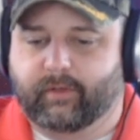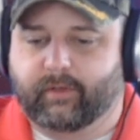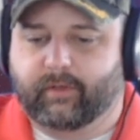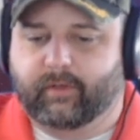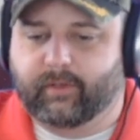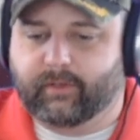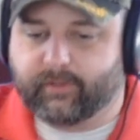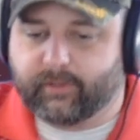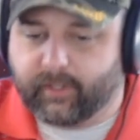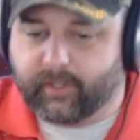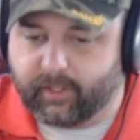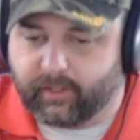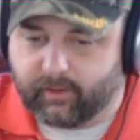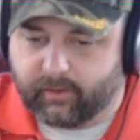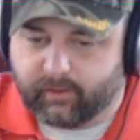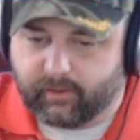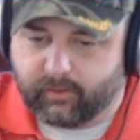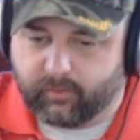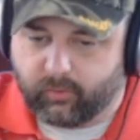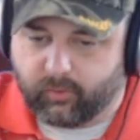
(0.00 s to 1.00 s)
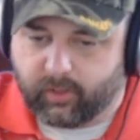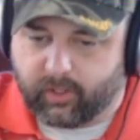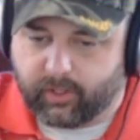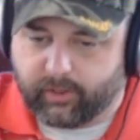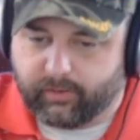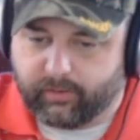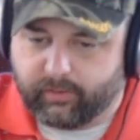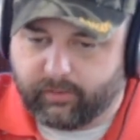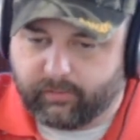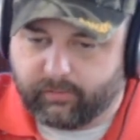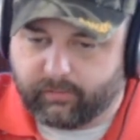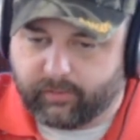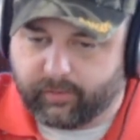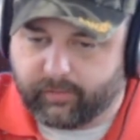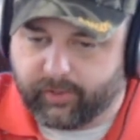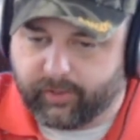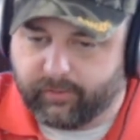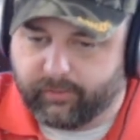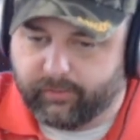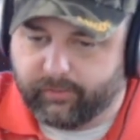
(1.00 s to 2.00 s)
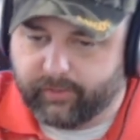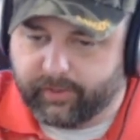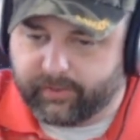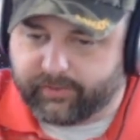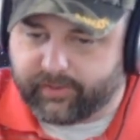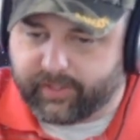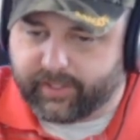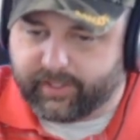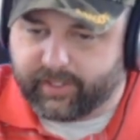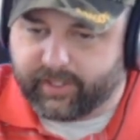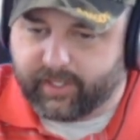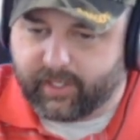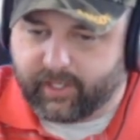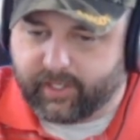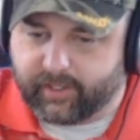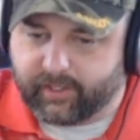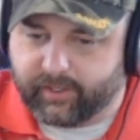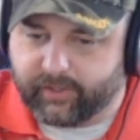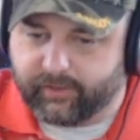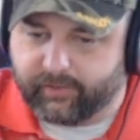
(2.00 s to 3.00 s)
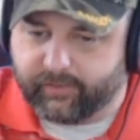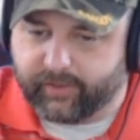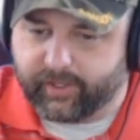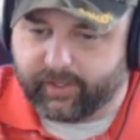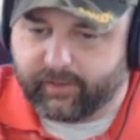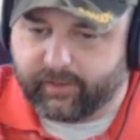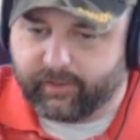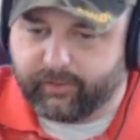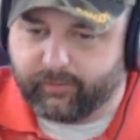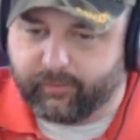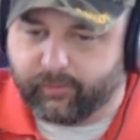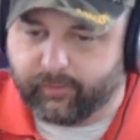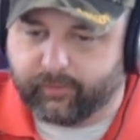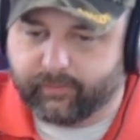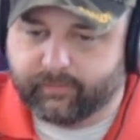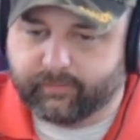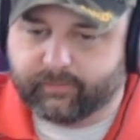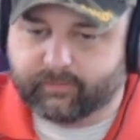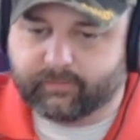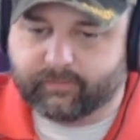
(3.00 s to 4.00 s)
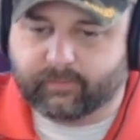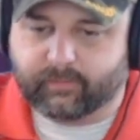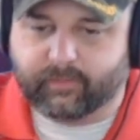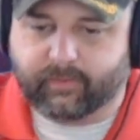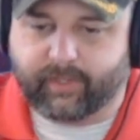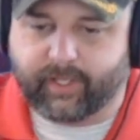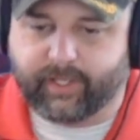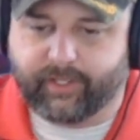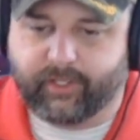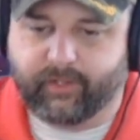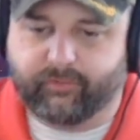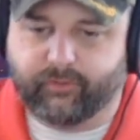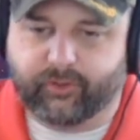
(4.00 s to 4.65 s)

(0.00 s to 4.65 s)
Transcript: Juan Ramon Santiago. Hello. Thank you for